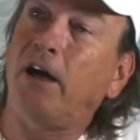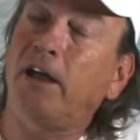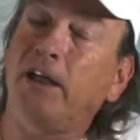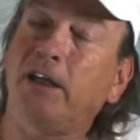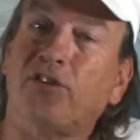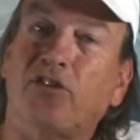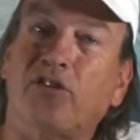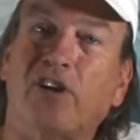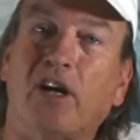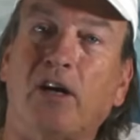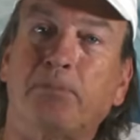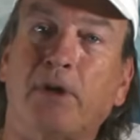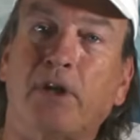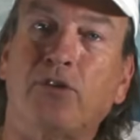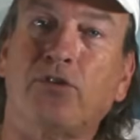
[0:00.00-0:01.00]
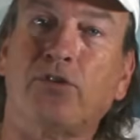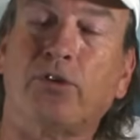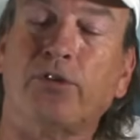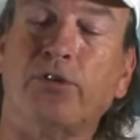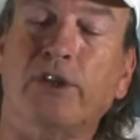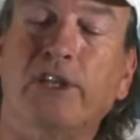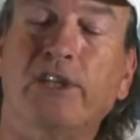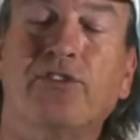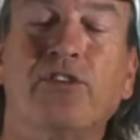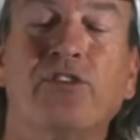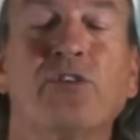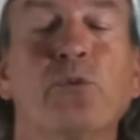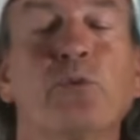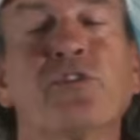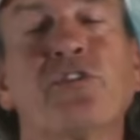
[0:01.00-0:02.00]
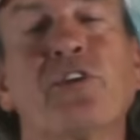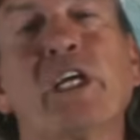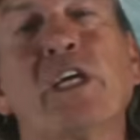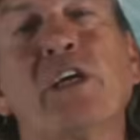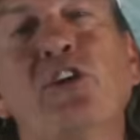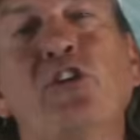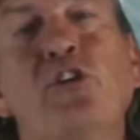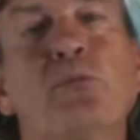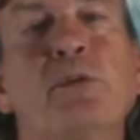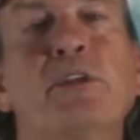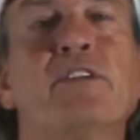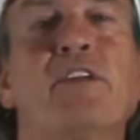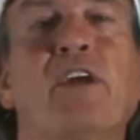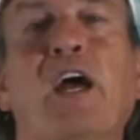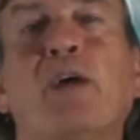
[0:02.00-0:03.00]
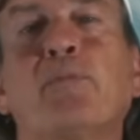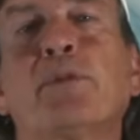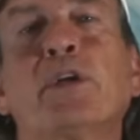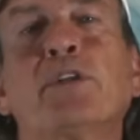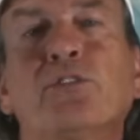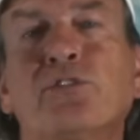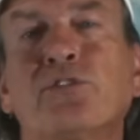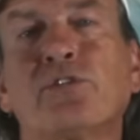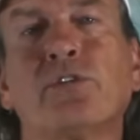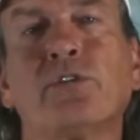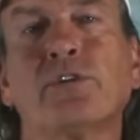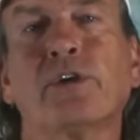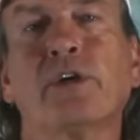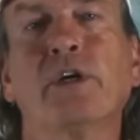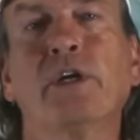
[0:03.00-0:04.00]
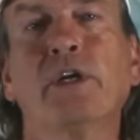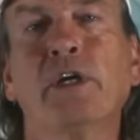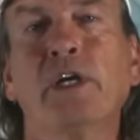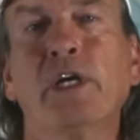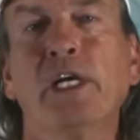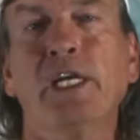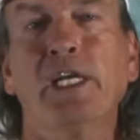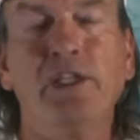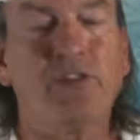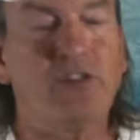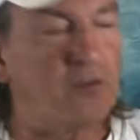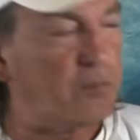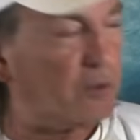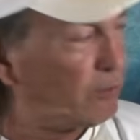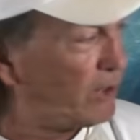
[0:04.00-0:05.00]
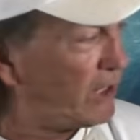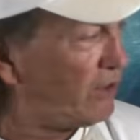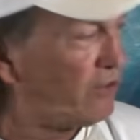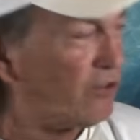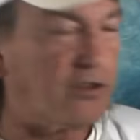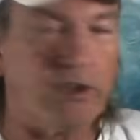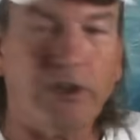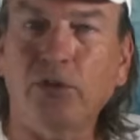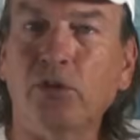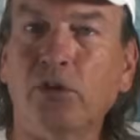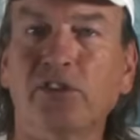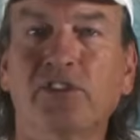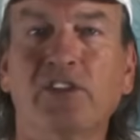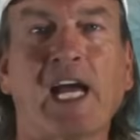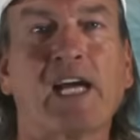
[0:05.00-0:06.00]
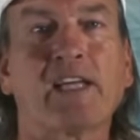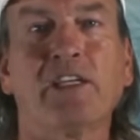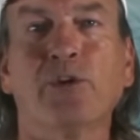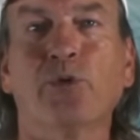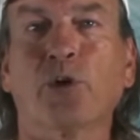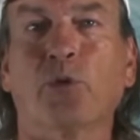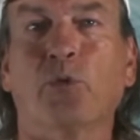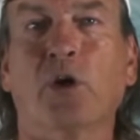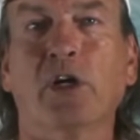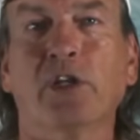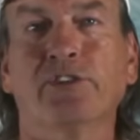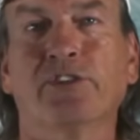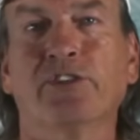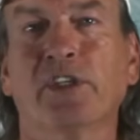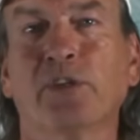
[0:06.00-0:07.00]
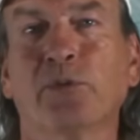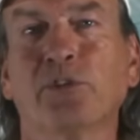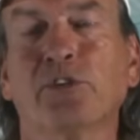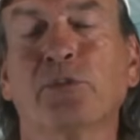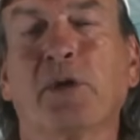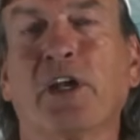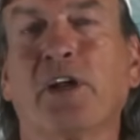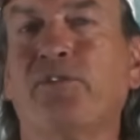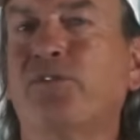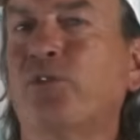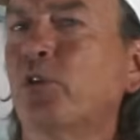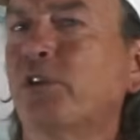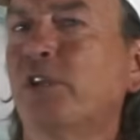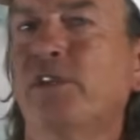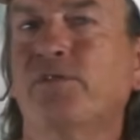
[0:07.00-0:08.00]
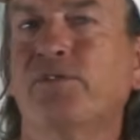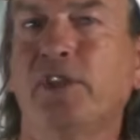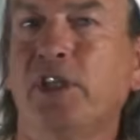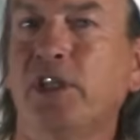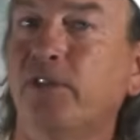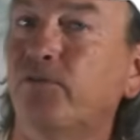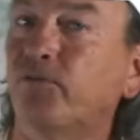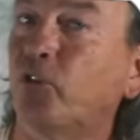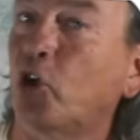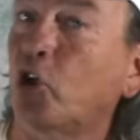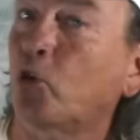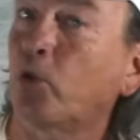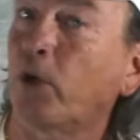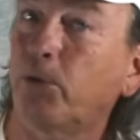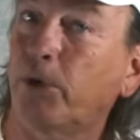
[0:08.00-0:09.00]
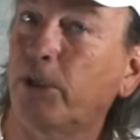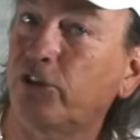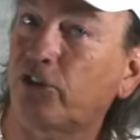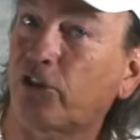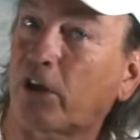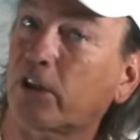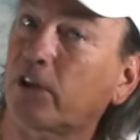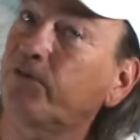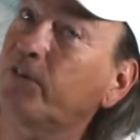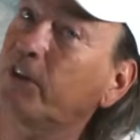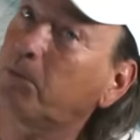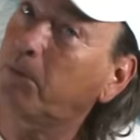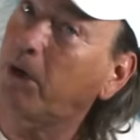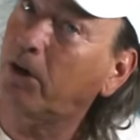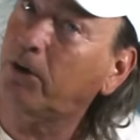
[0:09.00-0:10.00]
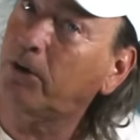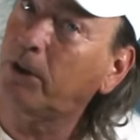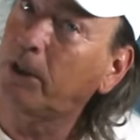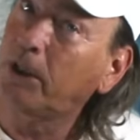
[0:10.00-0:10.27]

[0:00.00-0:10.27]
he gets a tap on his shoulder. He says it was like a human tap on your shoulder. He says, but when he turned, he knew exactly what it was, and it was about a 15-foot great white shark, a female.